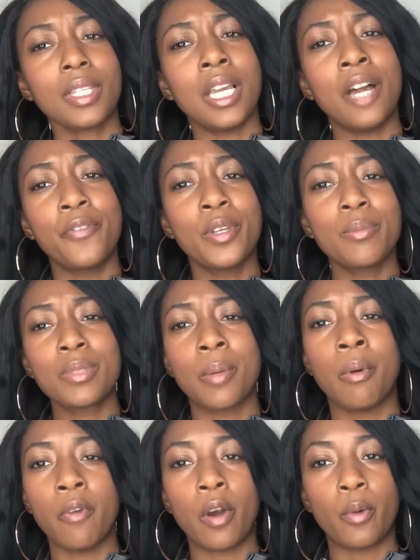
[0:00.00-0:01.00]
I filmed some
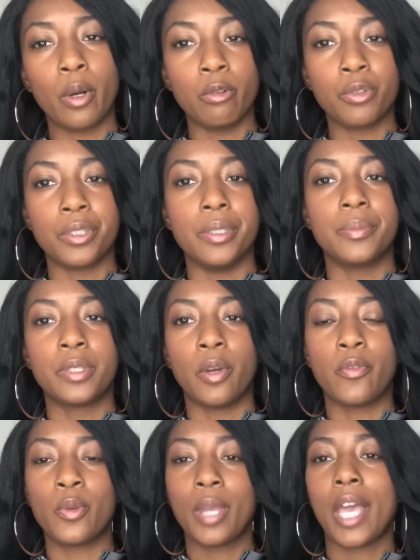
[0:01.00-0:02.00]
of our road trip, so
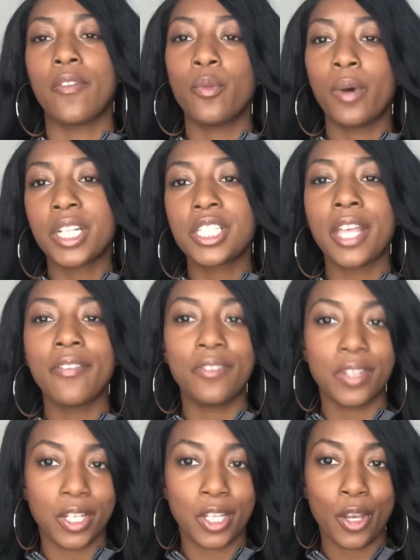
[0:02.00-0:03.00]
if you haven't watched that
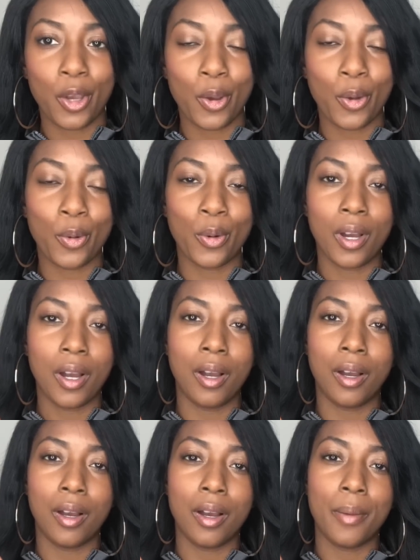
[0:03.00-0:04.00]
video,
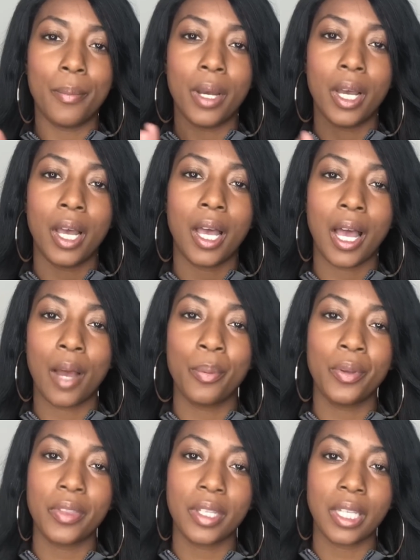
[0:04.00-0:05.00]
I'll
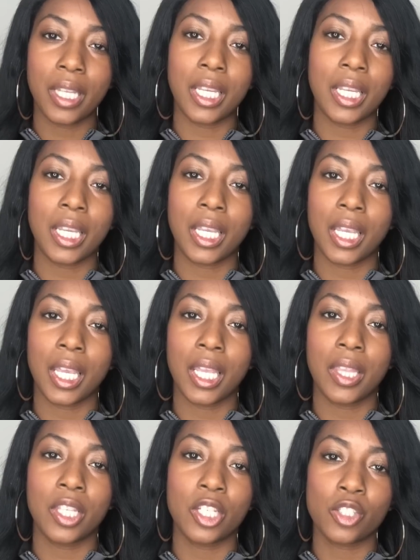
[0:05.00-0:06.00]
put the link
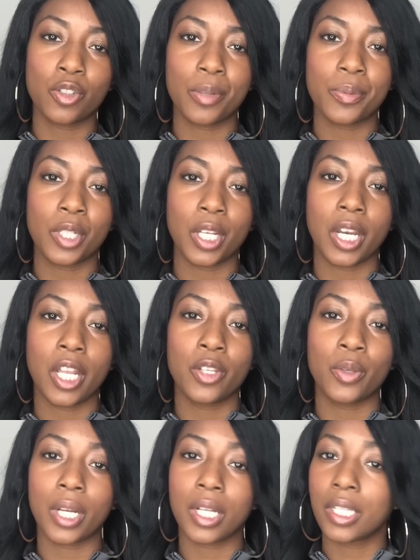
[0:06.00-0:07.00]
in the description and
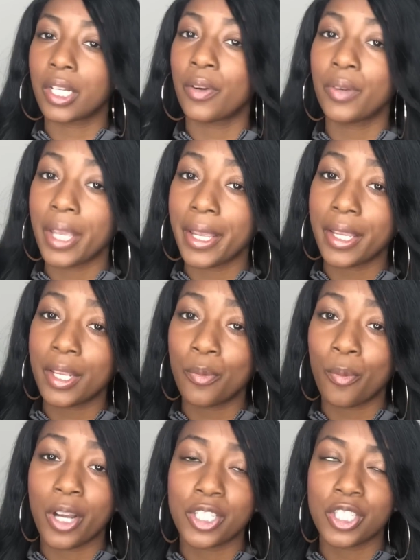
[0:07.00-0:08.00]
you can click on that and
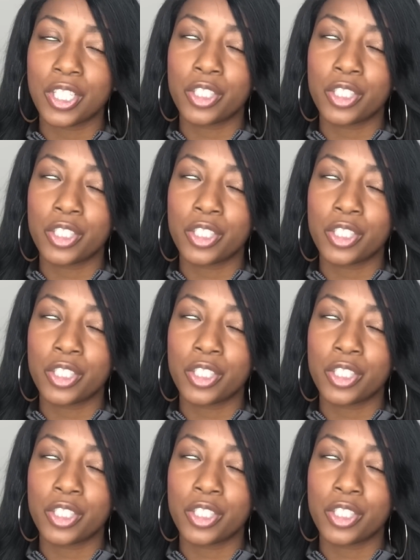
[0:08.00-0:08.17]
watch it.